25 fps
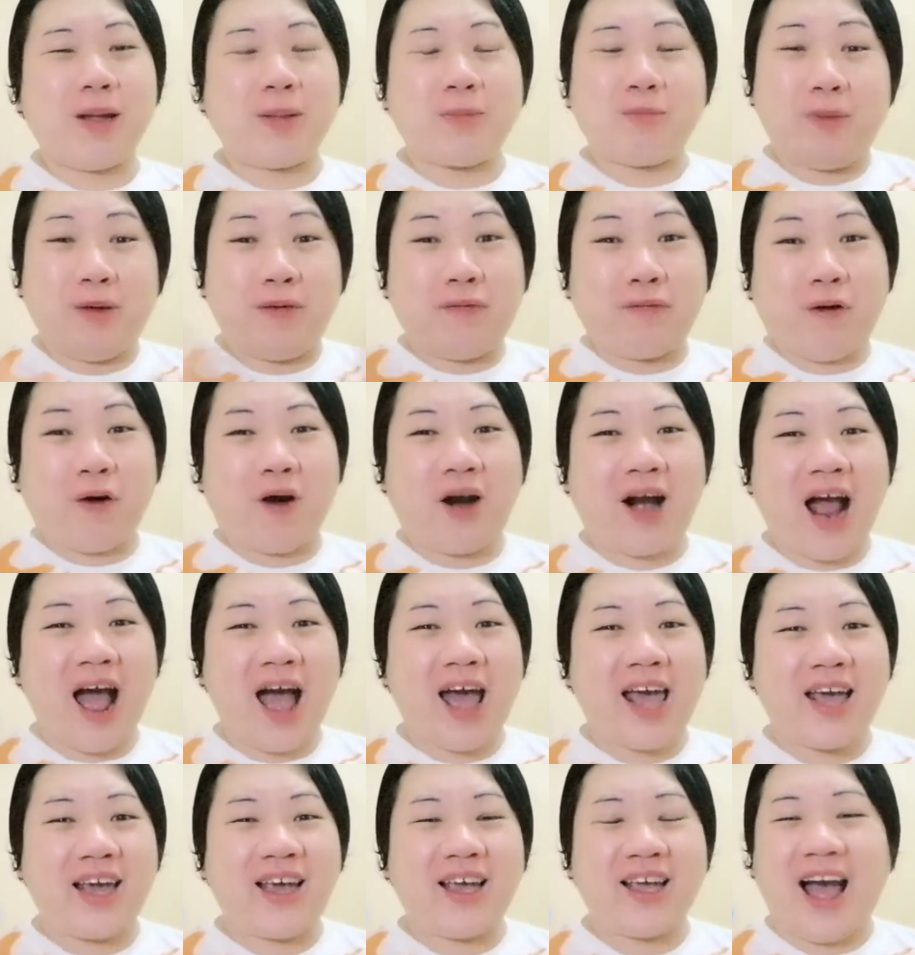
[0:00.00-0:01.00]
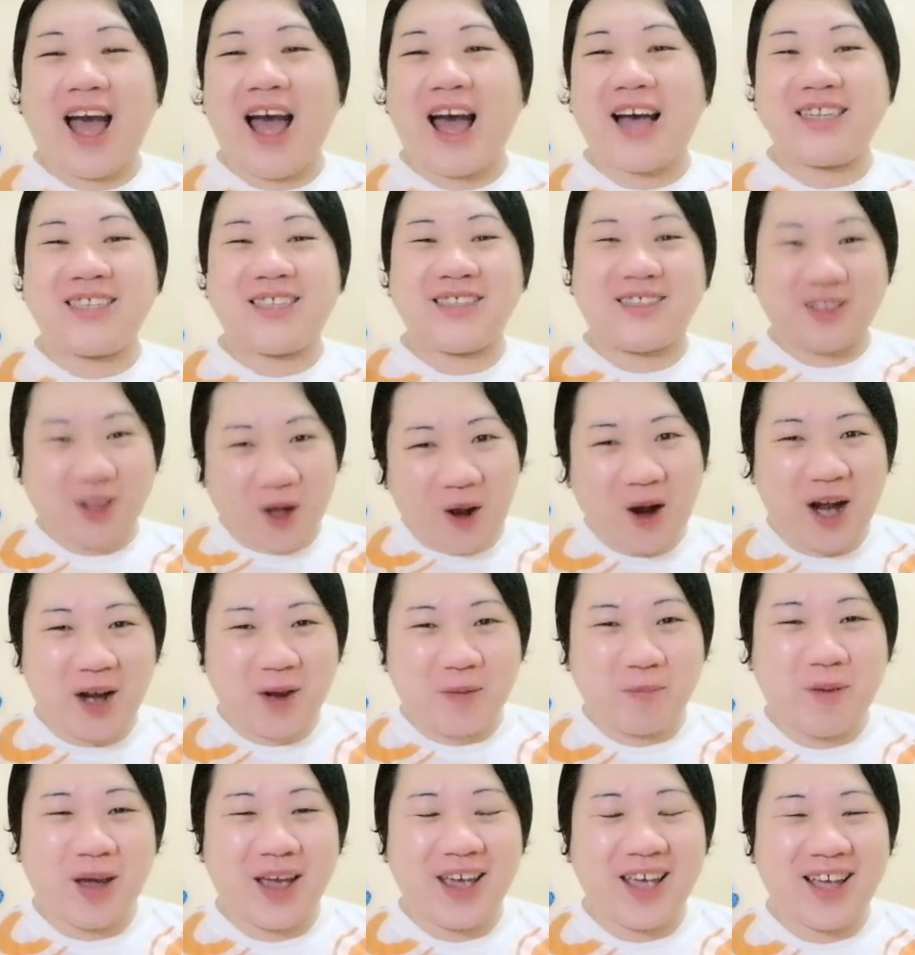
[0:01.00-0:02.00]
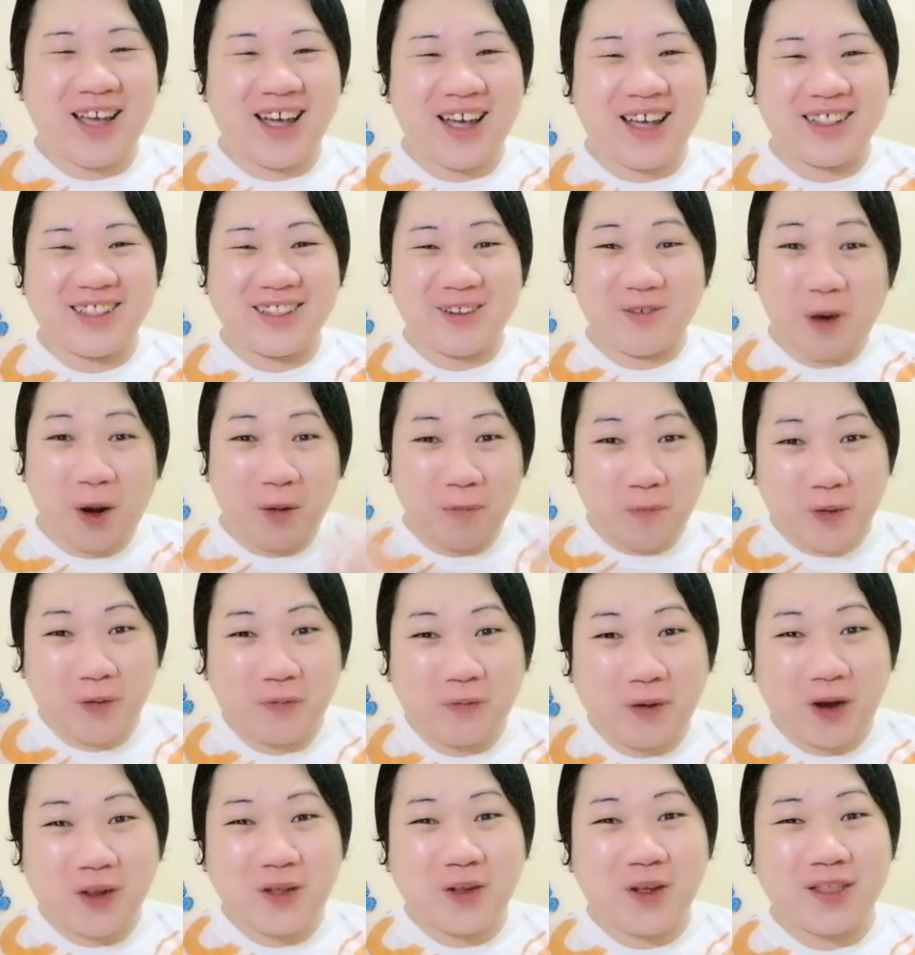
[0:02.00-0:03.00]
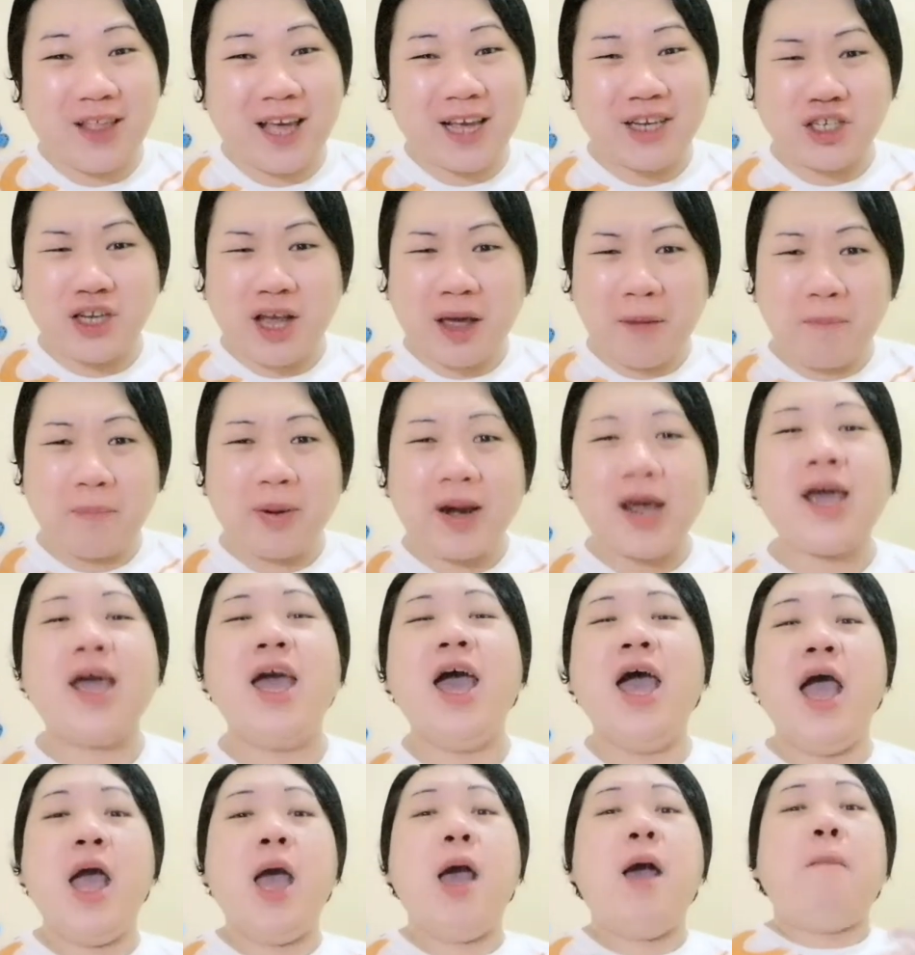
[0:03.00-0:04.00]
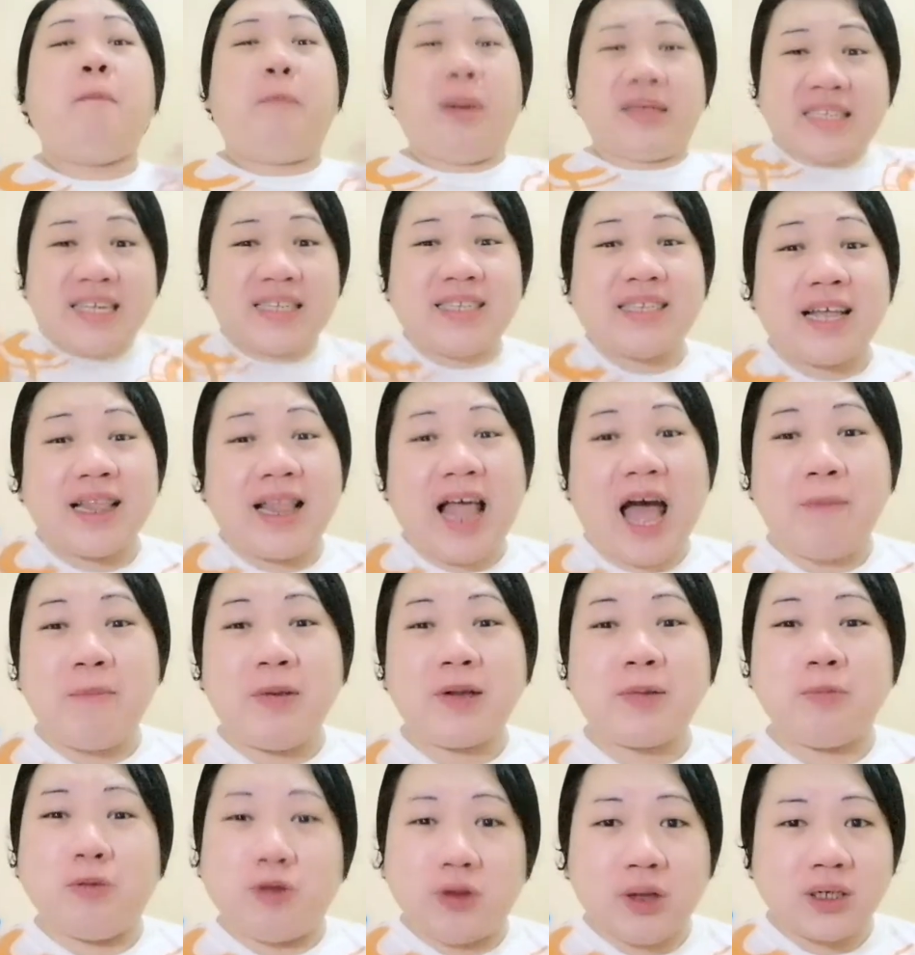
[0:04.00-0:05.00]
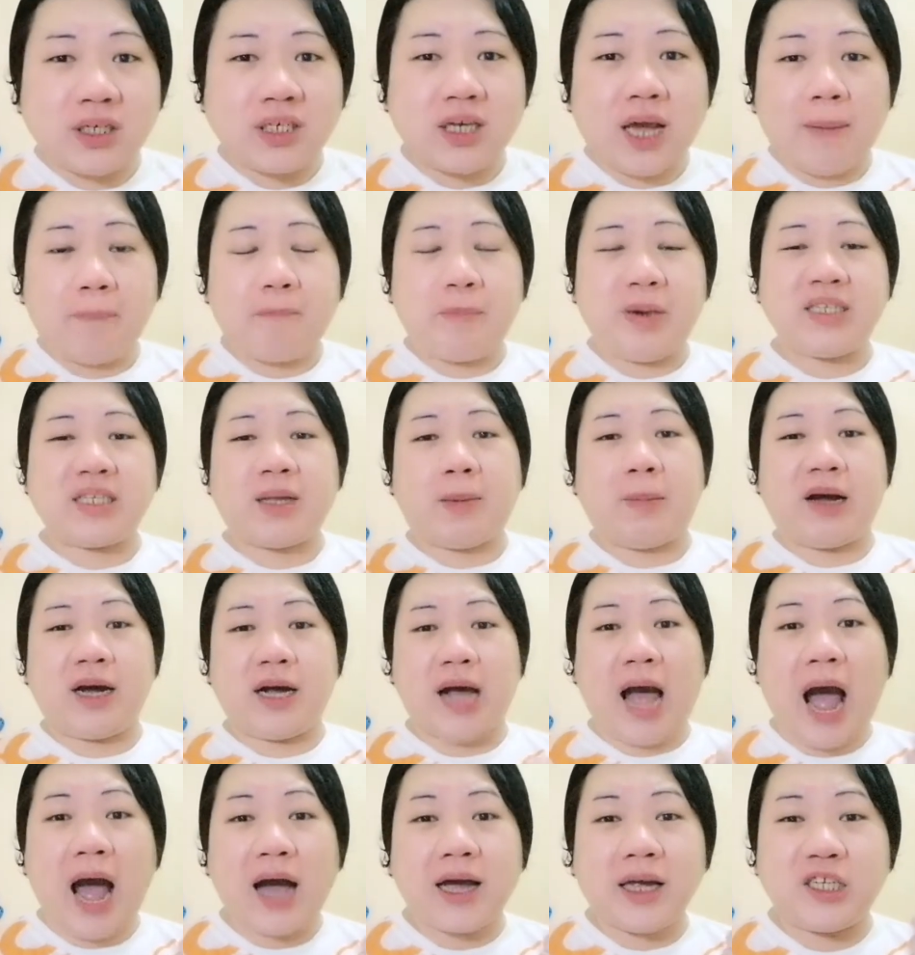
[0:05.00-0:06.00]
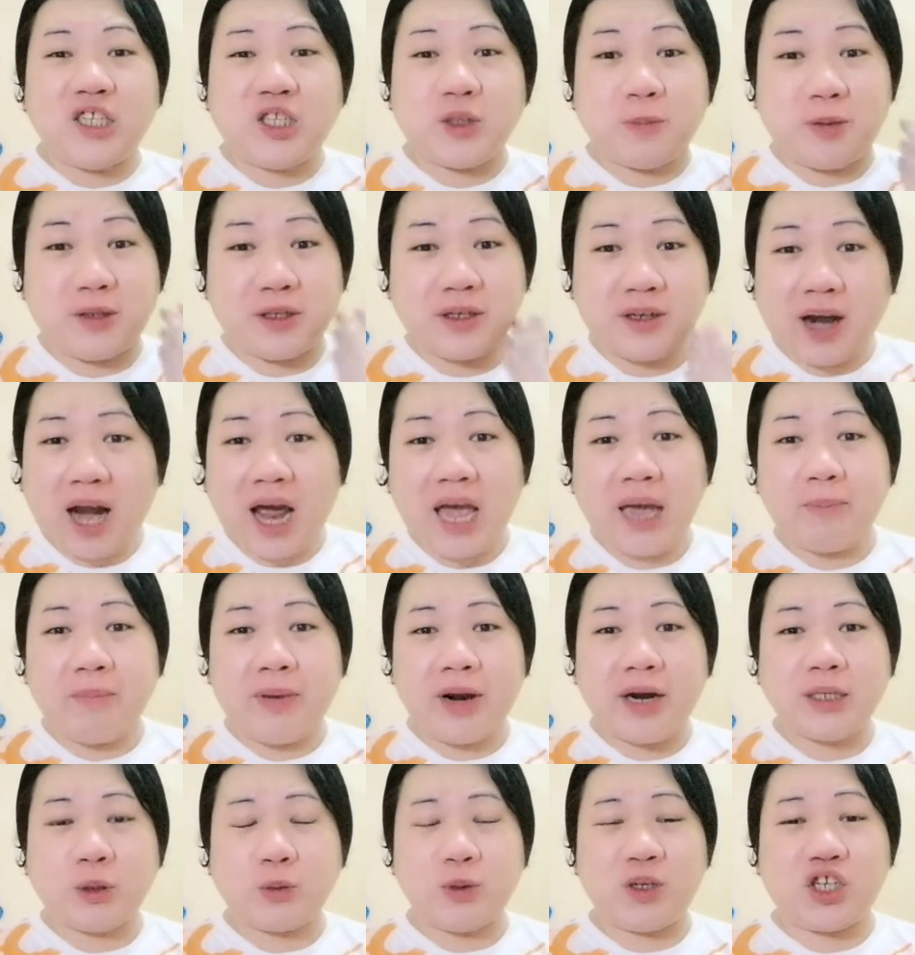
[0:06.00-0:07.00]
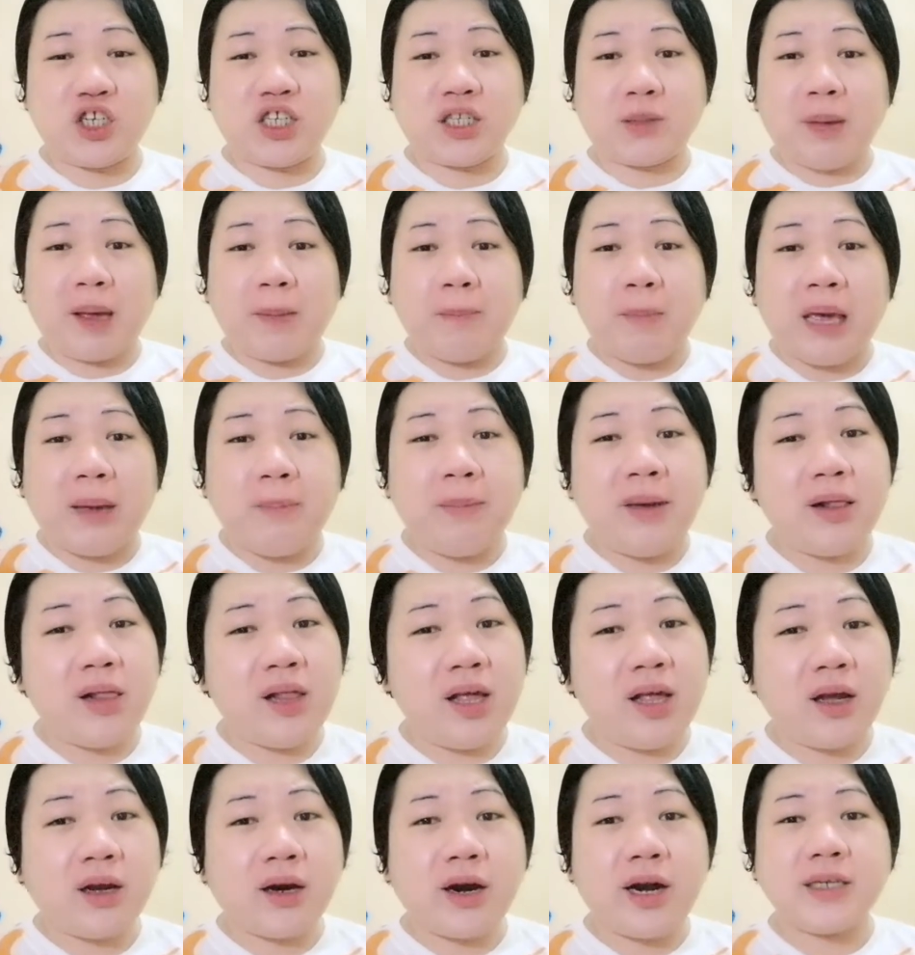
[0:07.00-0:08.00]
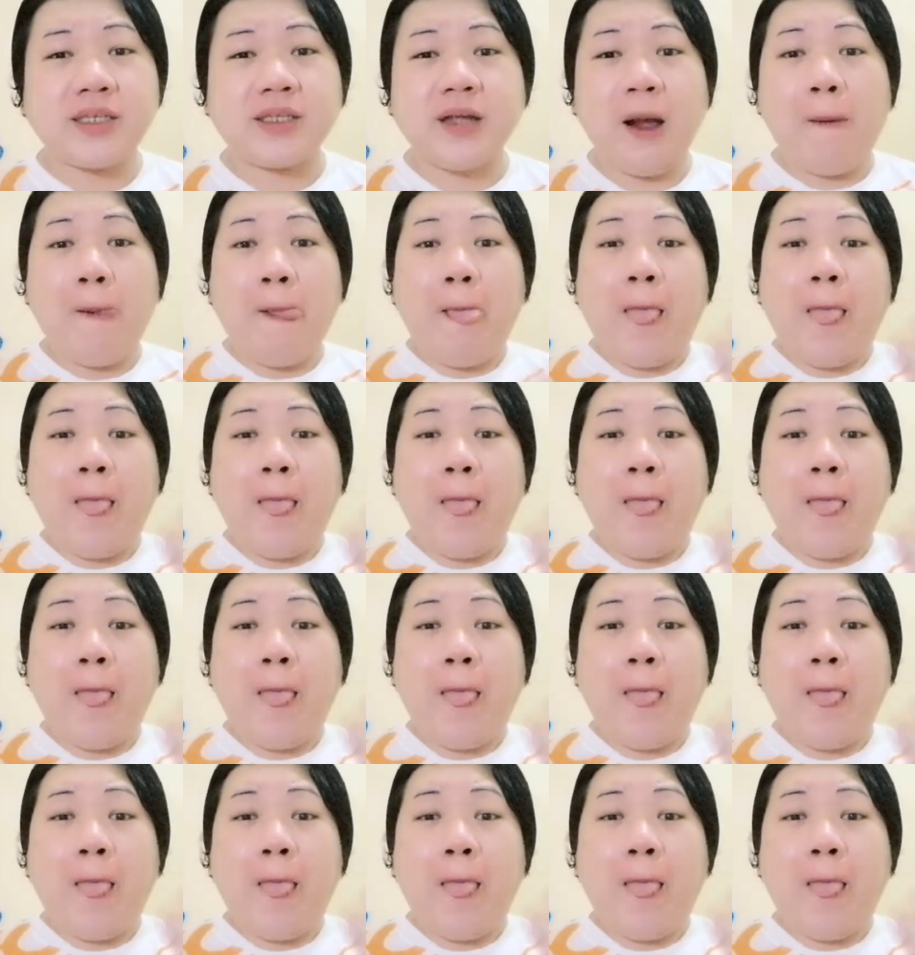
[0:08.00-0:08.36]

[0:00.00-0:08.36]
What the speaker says: But before I start my review for today, syempre, pasasalamat muna syempre sa mga aking subscribers, which is my baby linkers.